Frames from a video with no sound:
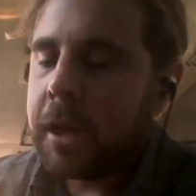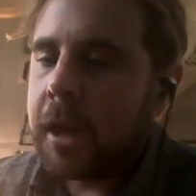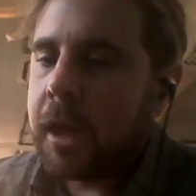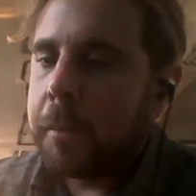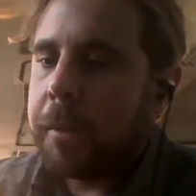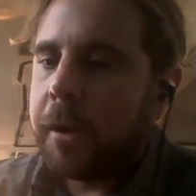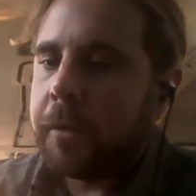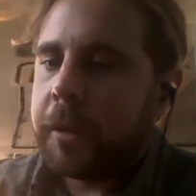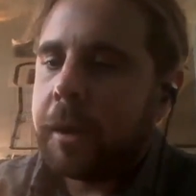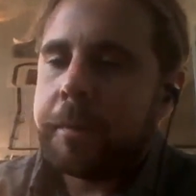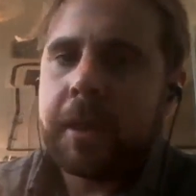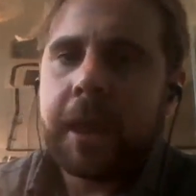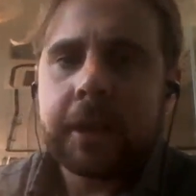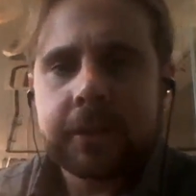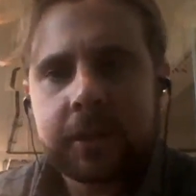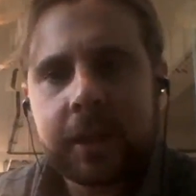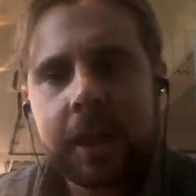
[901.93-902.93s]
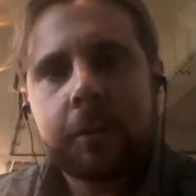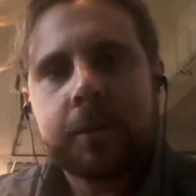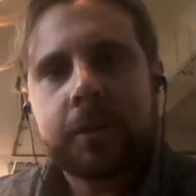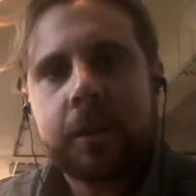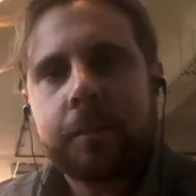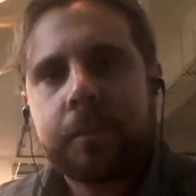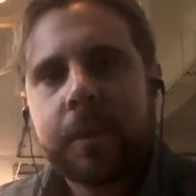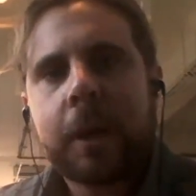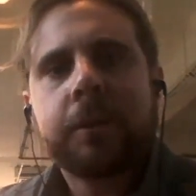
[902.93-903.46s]
But that
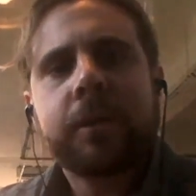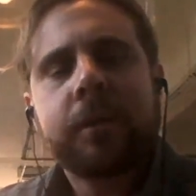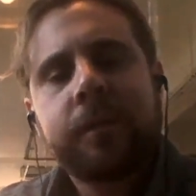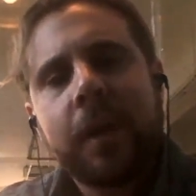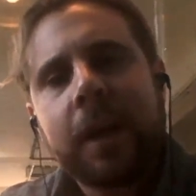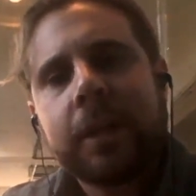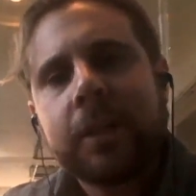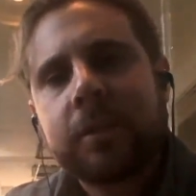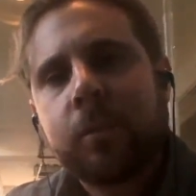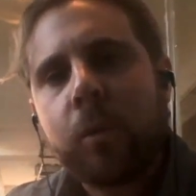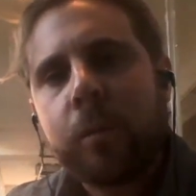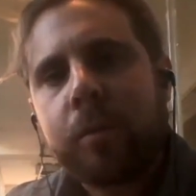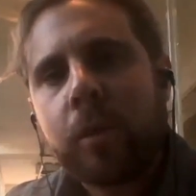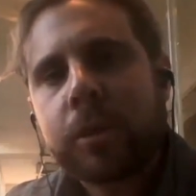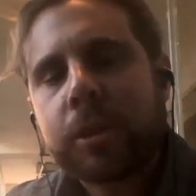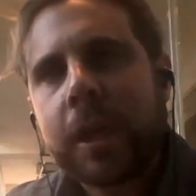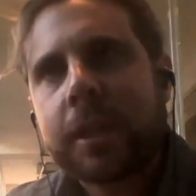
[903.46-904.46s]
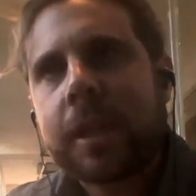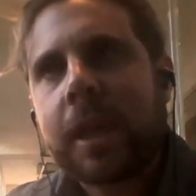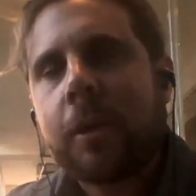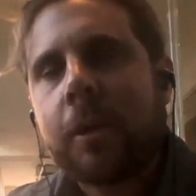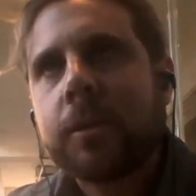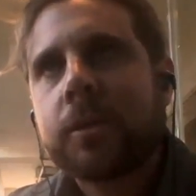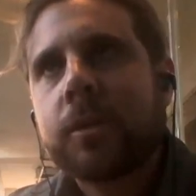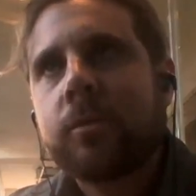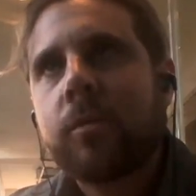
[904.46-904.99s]
was a fairly small project. That
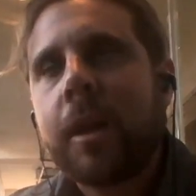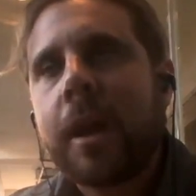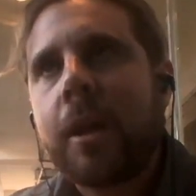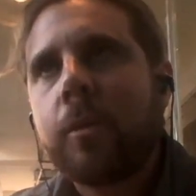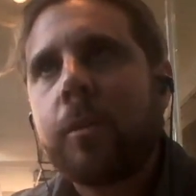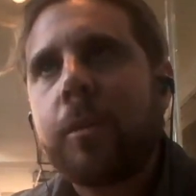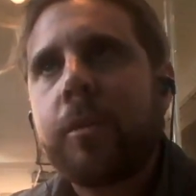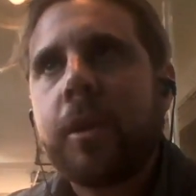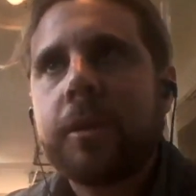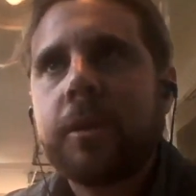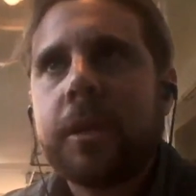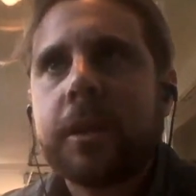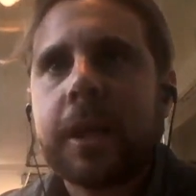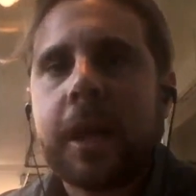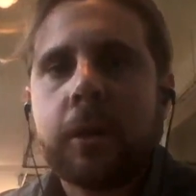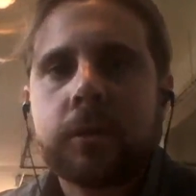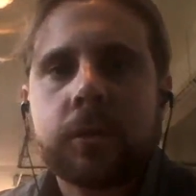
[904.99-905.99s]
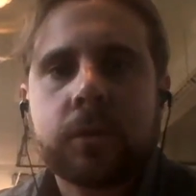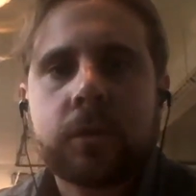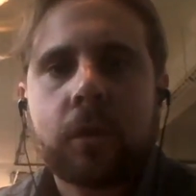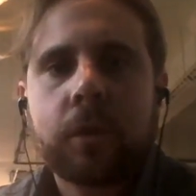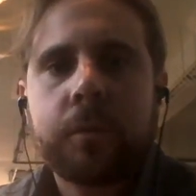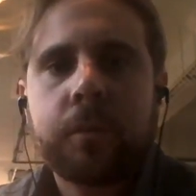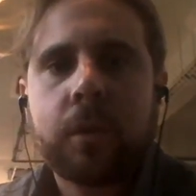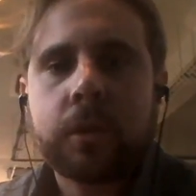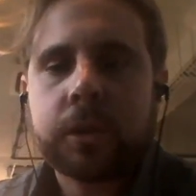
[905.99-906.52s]
was around
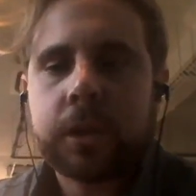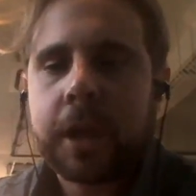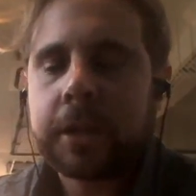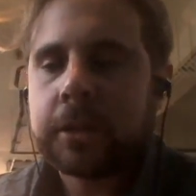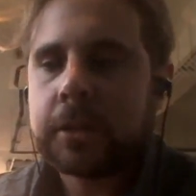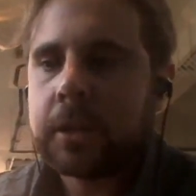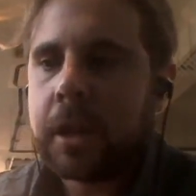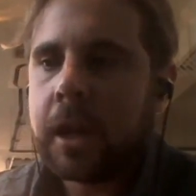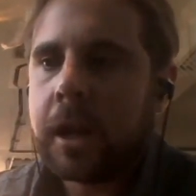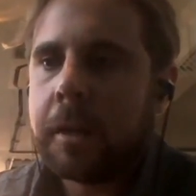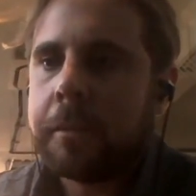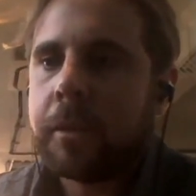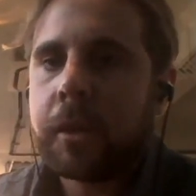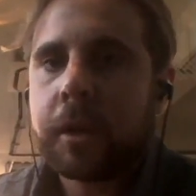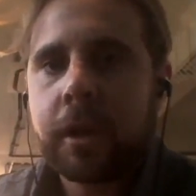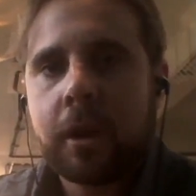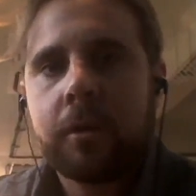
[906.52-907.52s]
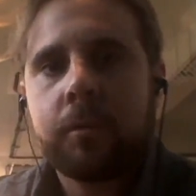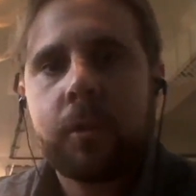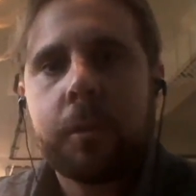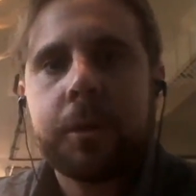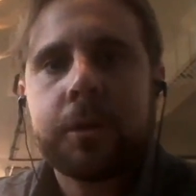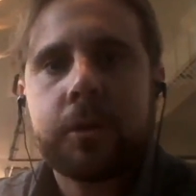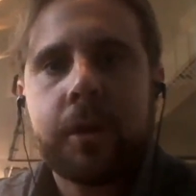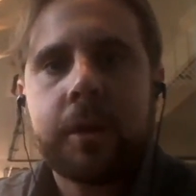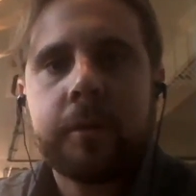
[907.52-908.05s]
$30,000 project. But the current one we're
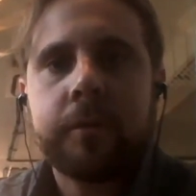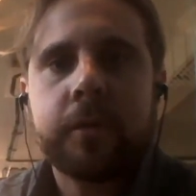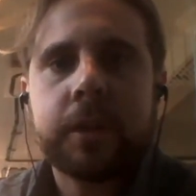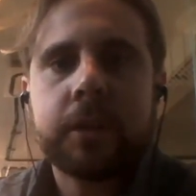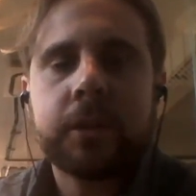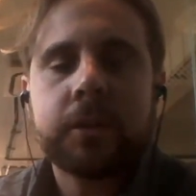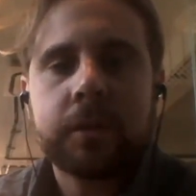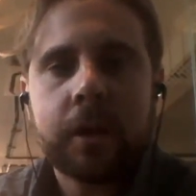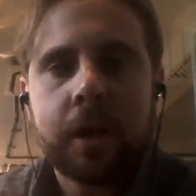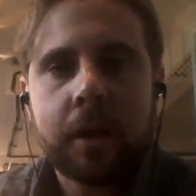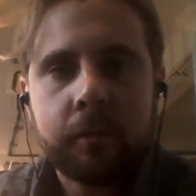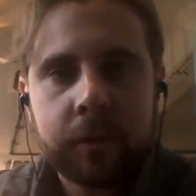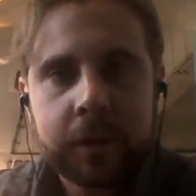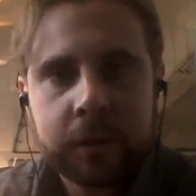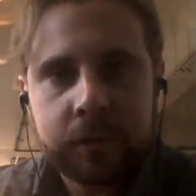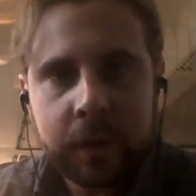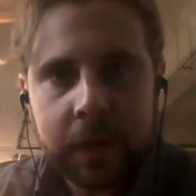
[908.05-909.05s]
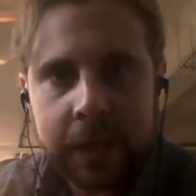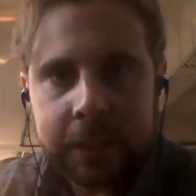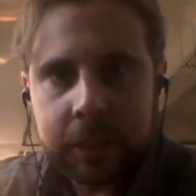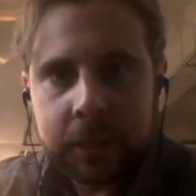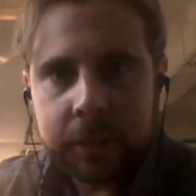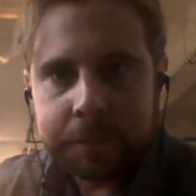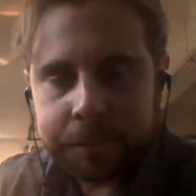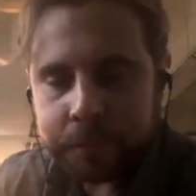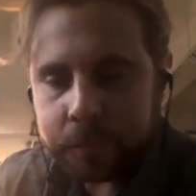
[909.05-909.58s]
doing for this
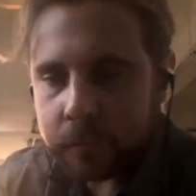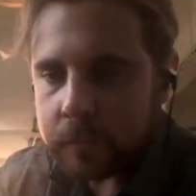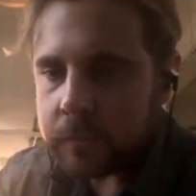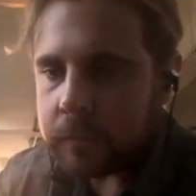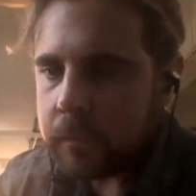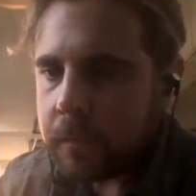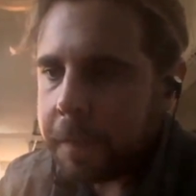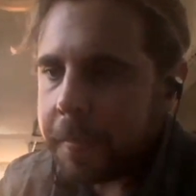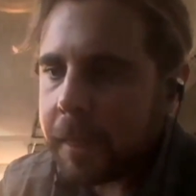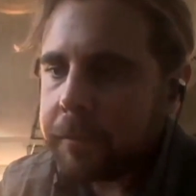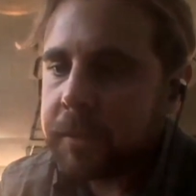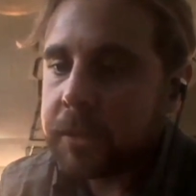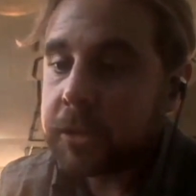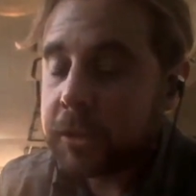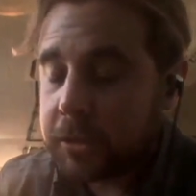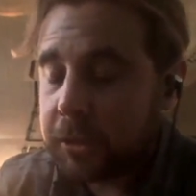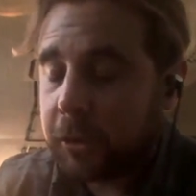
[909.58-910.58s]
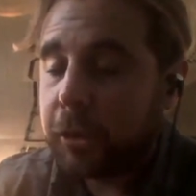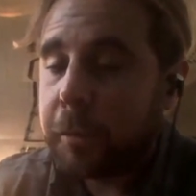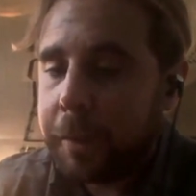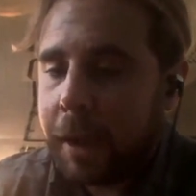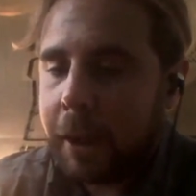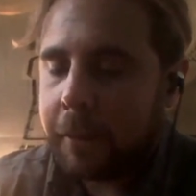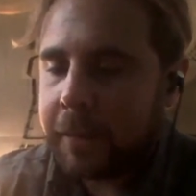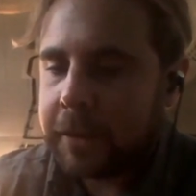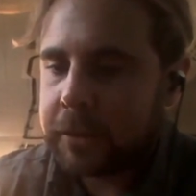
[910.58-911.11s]
village, to solar
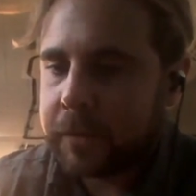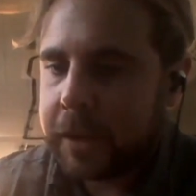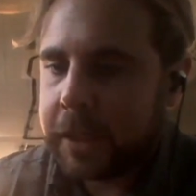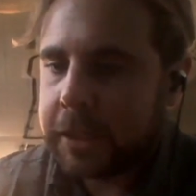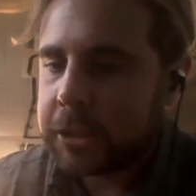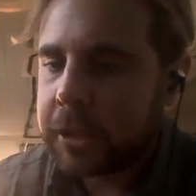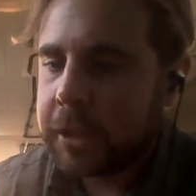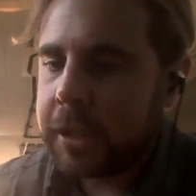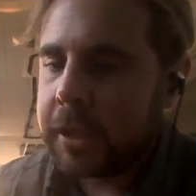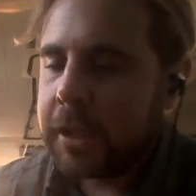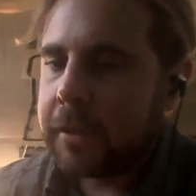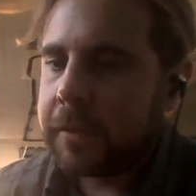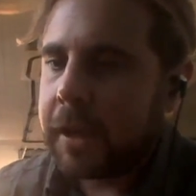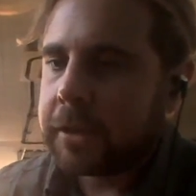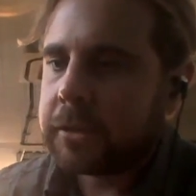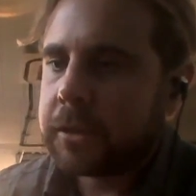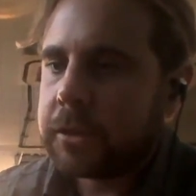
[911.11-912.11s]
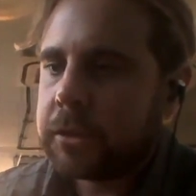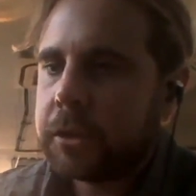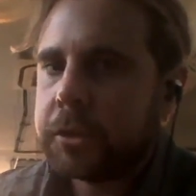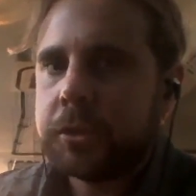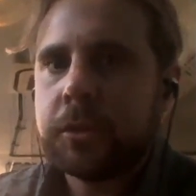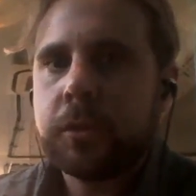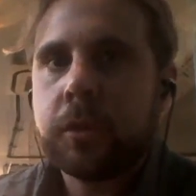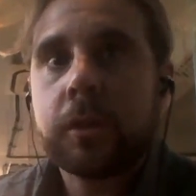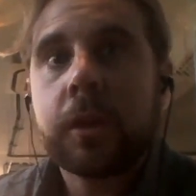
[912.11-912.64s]
power this village, that's a
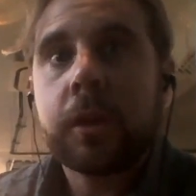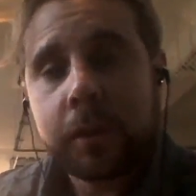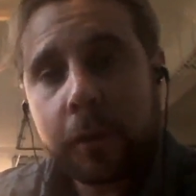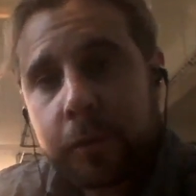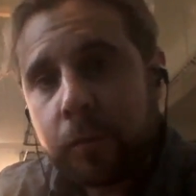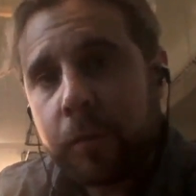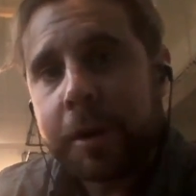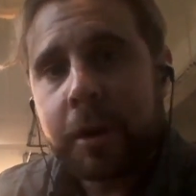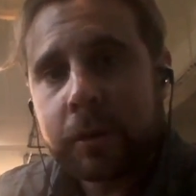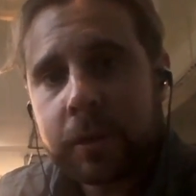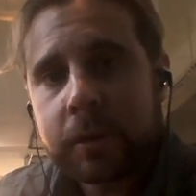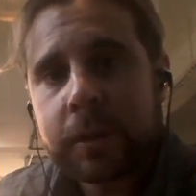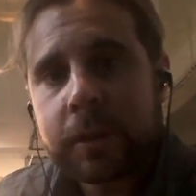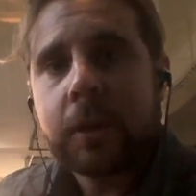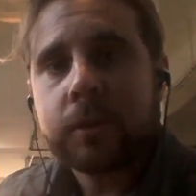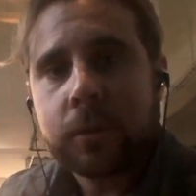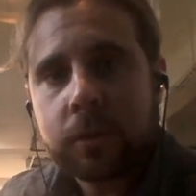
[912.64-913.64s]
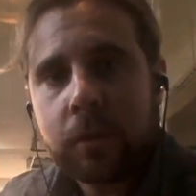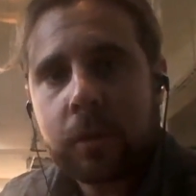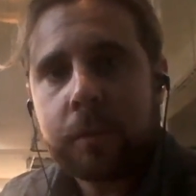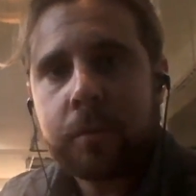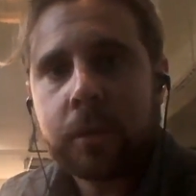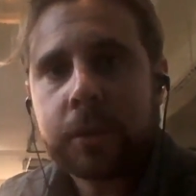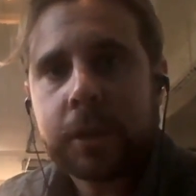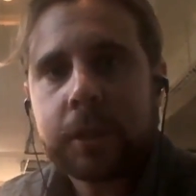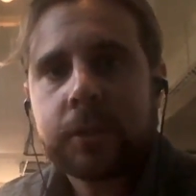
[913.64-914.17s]

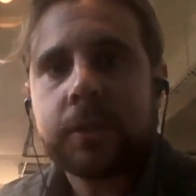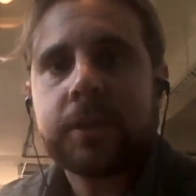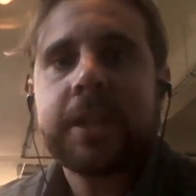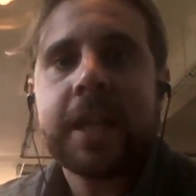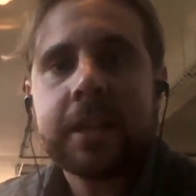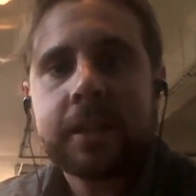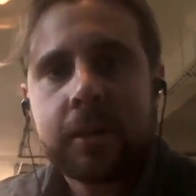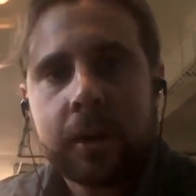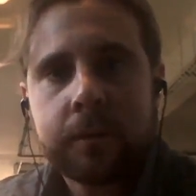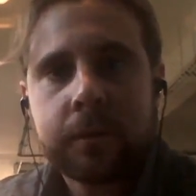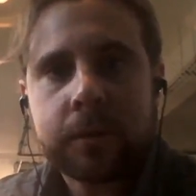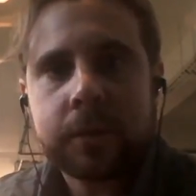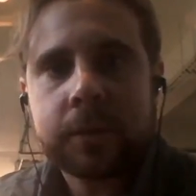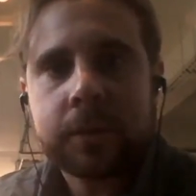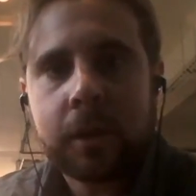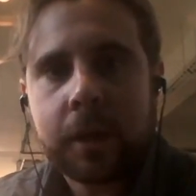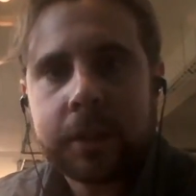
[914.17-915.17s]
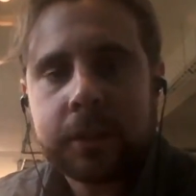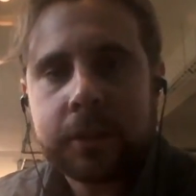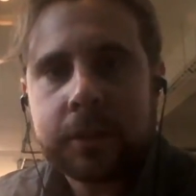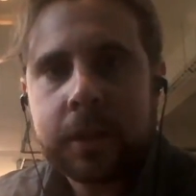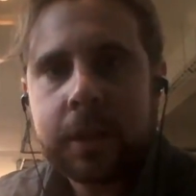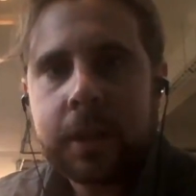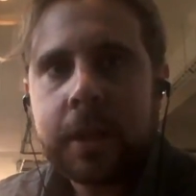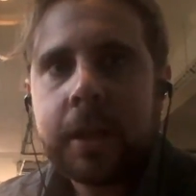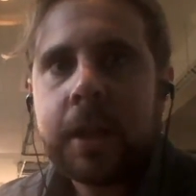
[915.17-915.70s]
$300,000 project, so 10 times the size.